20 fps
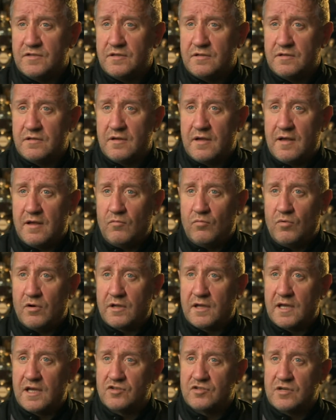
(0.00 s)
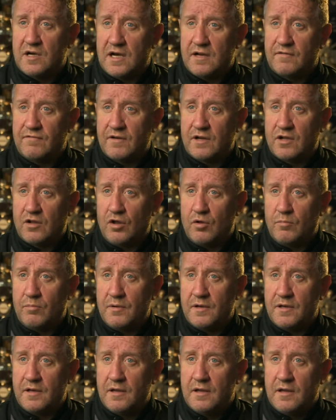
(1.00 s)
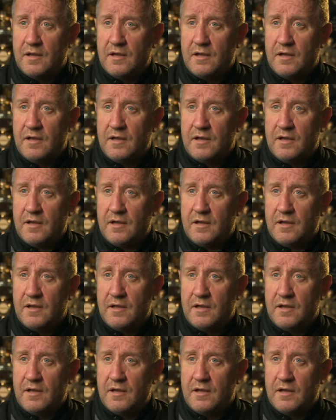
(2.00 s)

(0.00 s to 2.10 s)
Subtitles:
and work extra hard for the club, and,